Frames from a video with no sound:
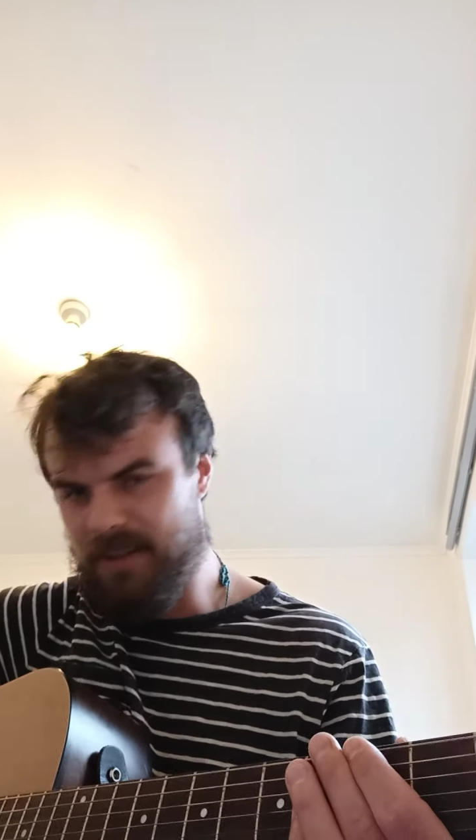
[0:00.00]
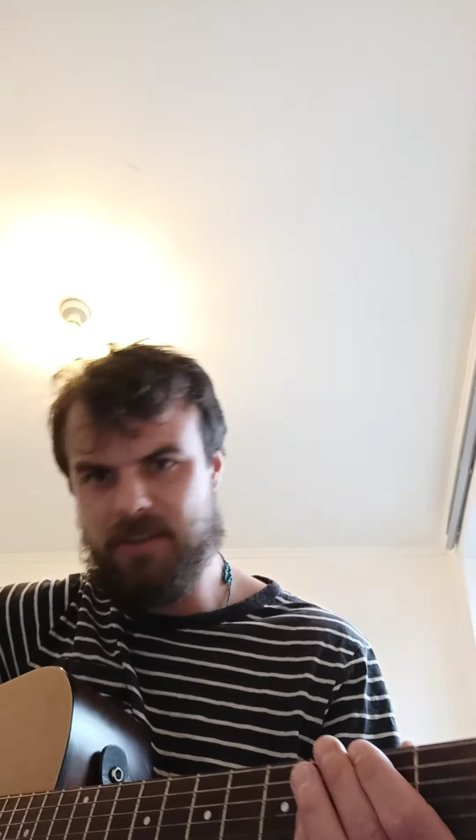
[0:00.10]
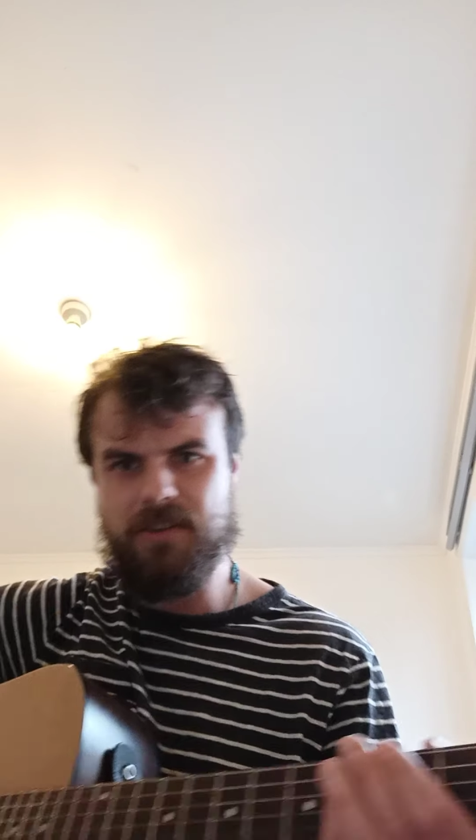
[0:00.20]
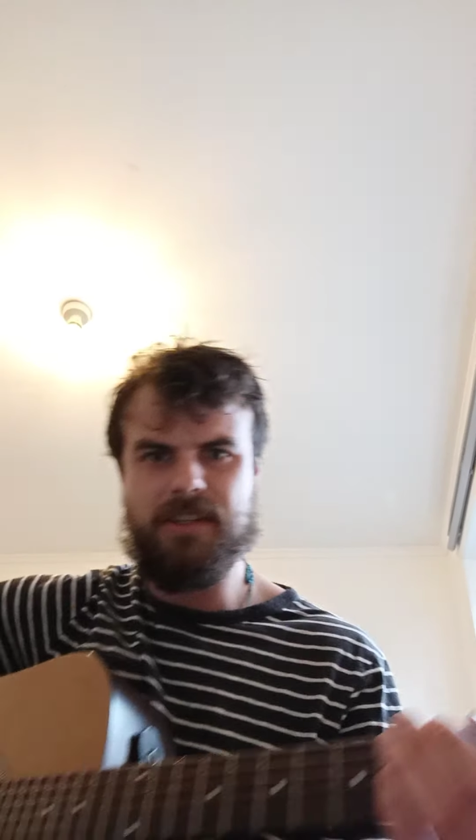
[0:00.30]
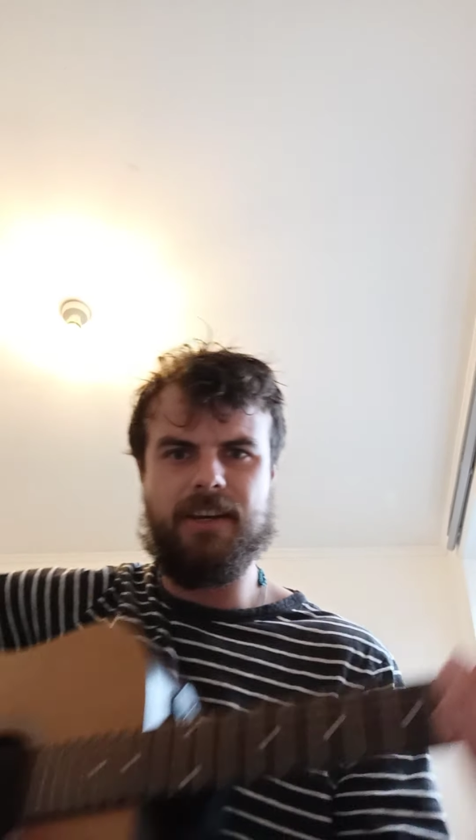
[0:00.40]

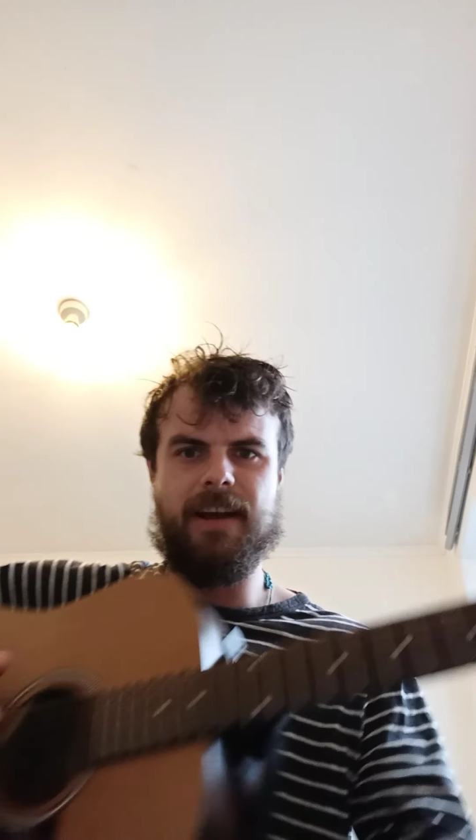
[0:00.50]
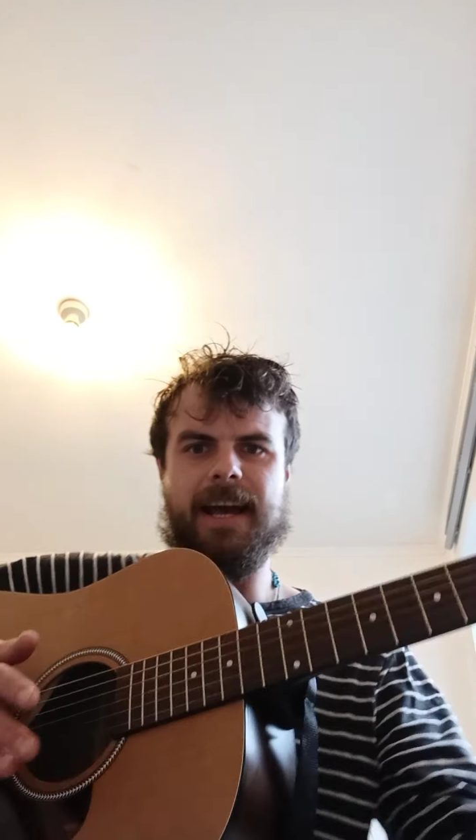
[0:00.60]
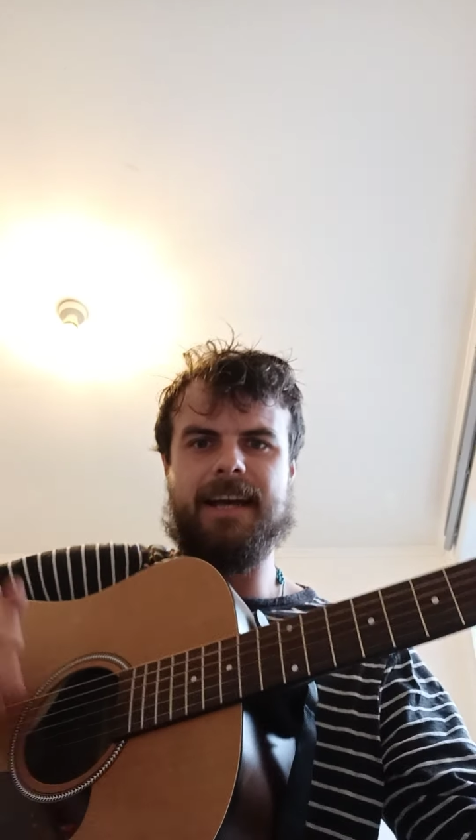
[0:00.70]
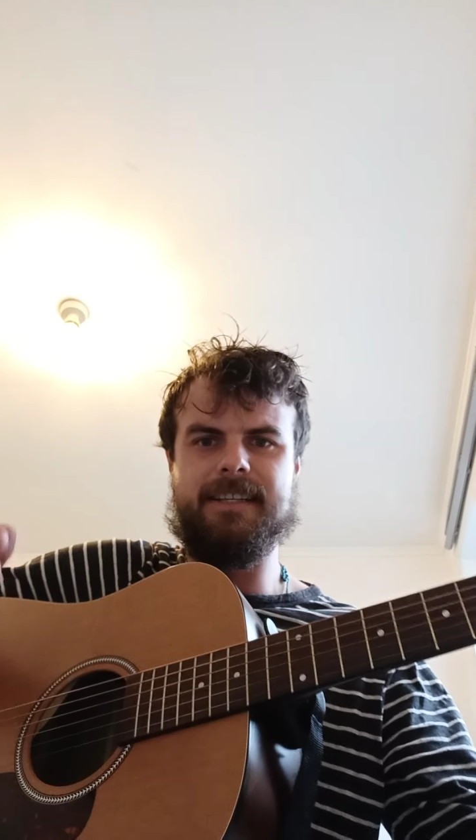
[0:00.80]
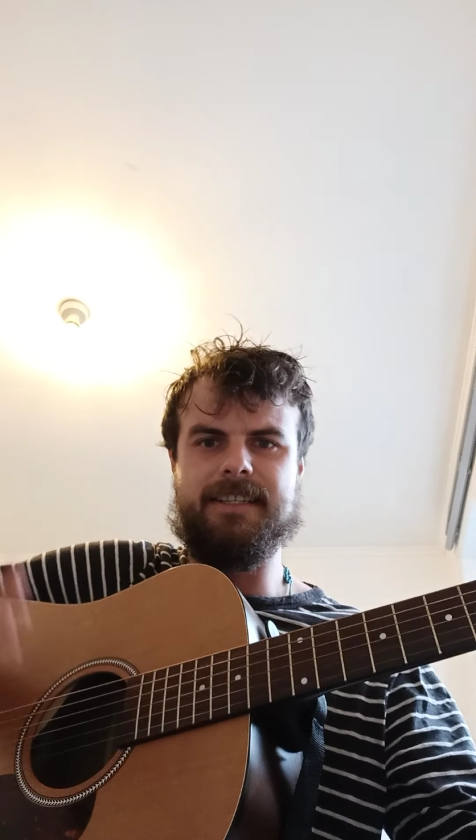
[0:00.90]
using your
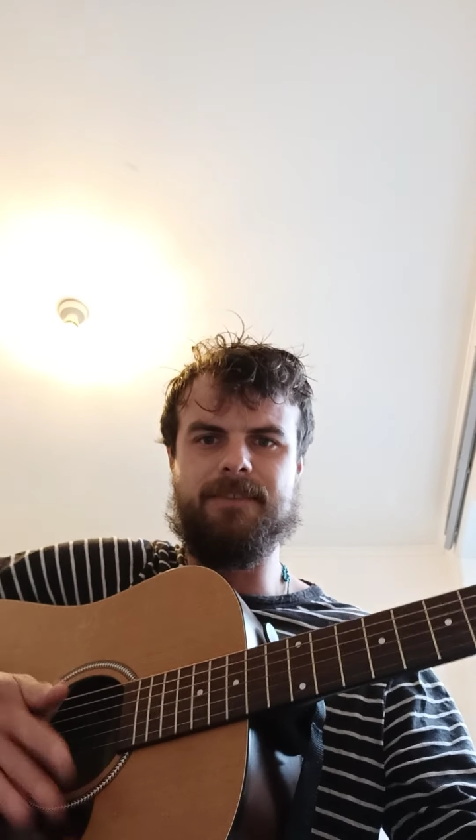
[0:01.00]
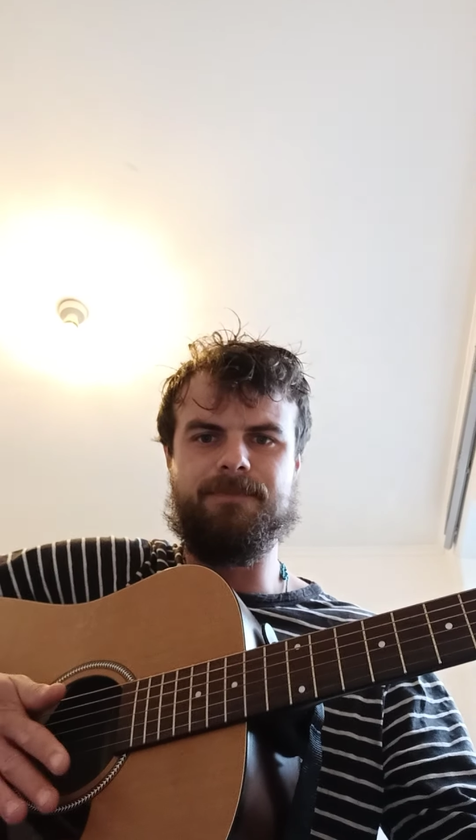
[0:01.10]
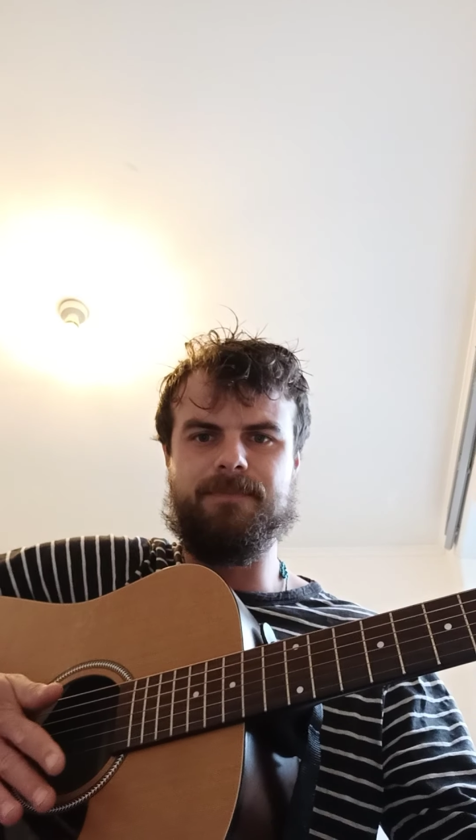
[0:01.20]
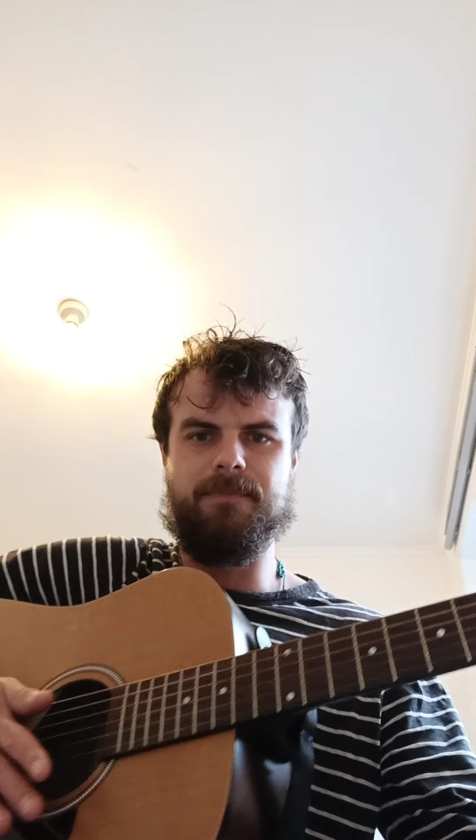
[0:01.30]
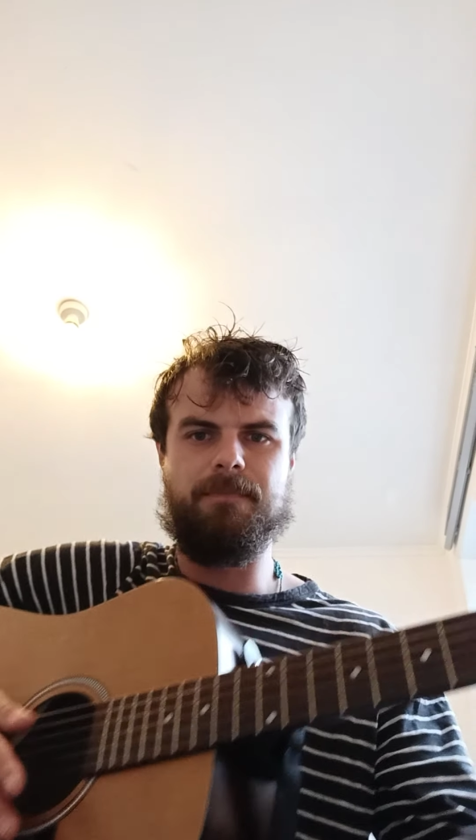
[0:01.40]
hand to
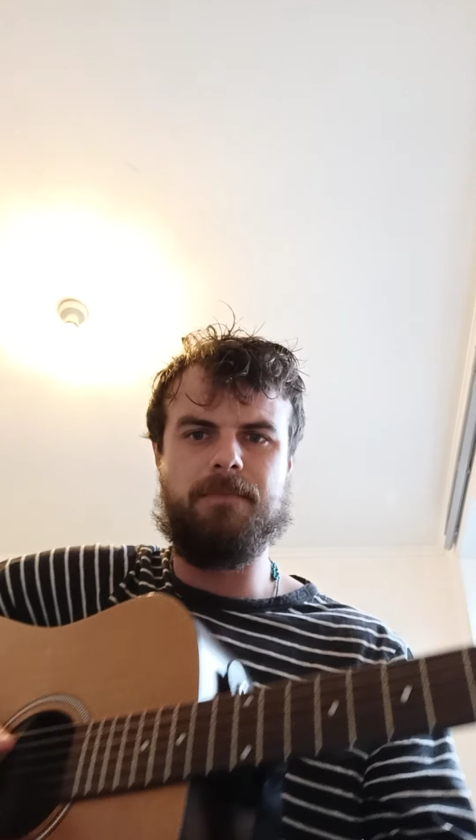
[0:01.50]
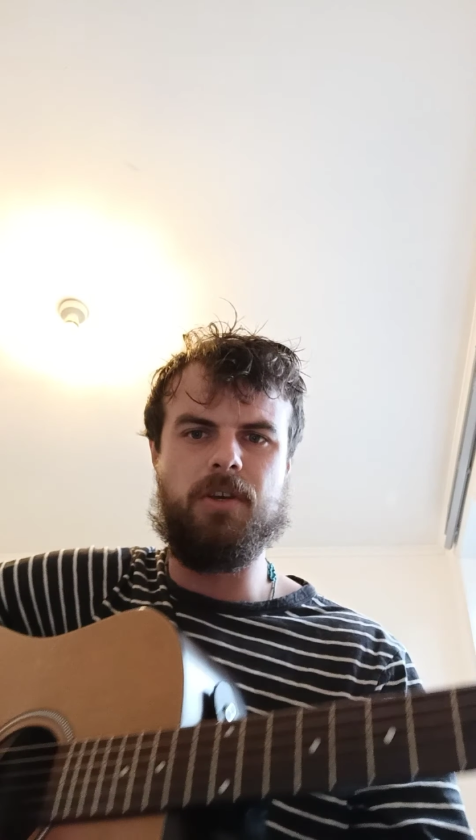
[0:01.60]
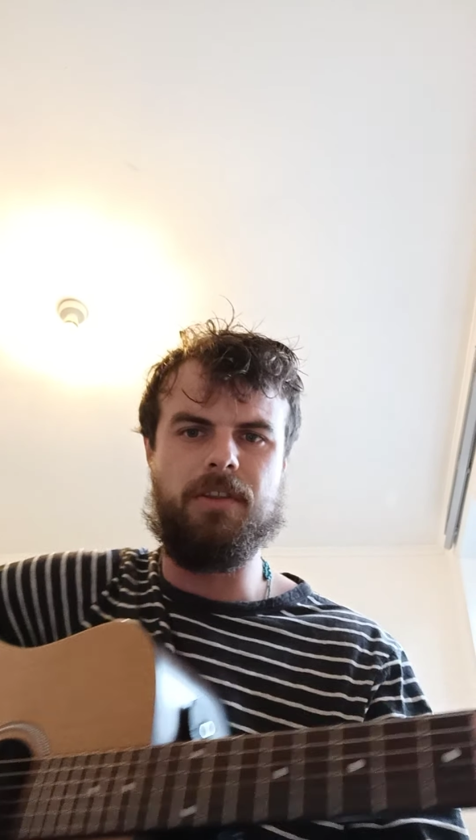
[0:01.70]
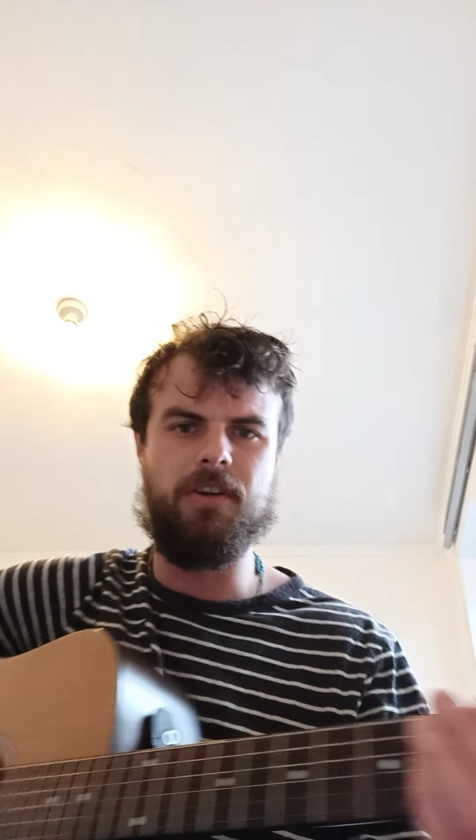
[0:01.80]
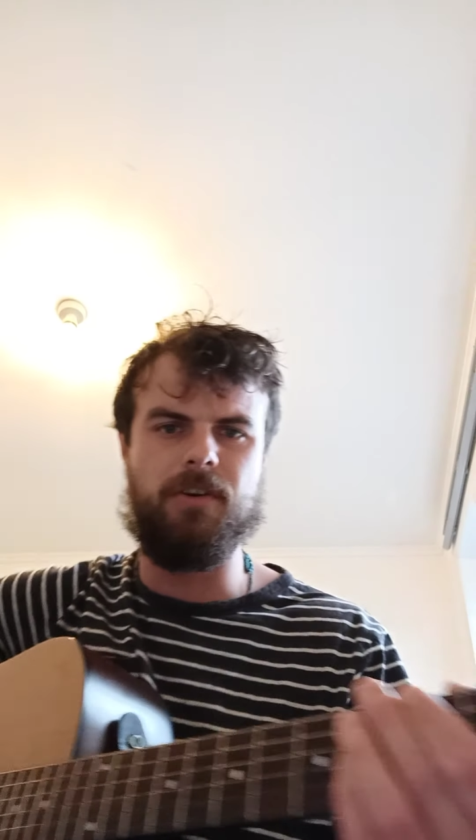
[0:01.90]

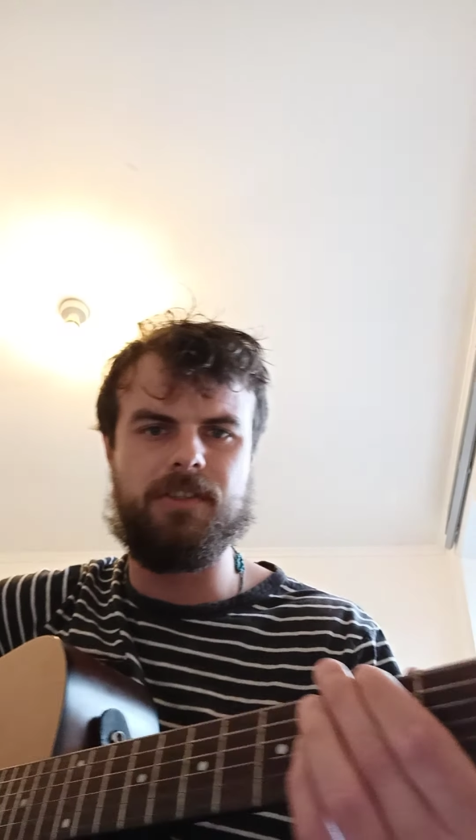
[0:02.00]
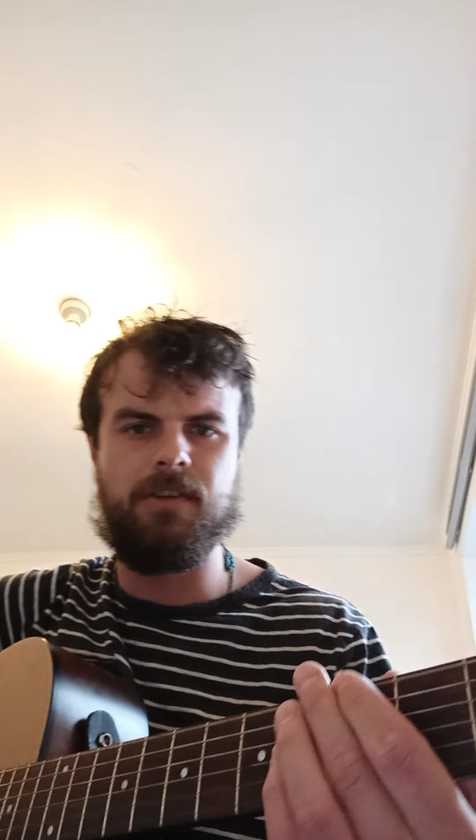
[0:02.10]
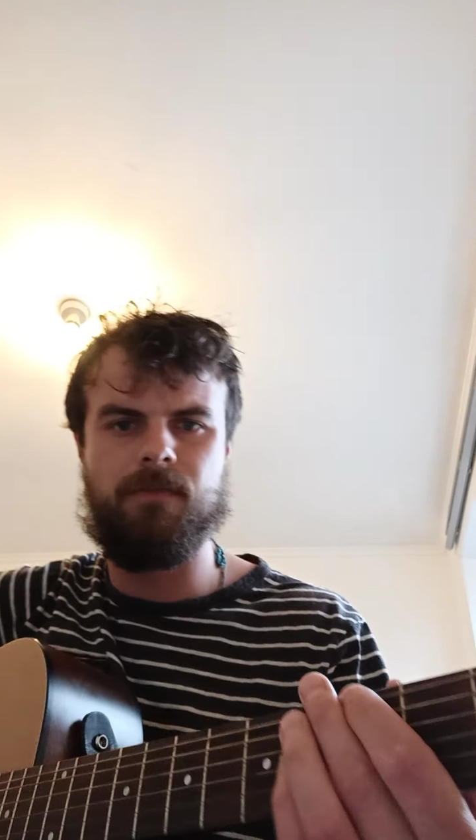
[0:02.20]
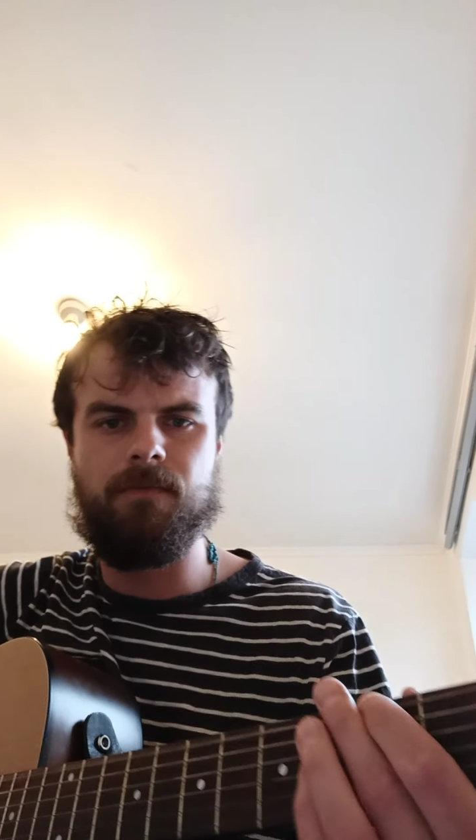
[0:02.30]
mute the notes.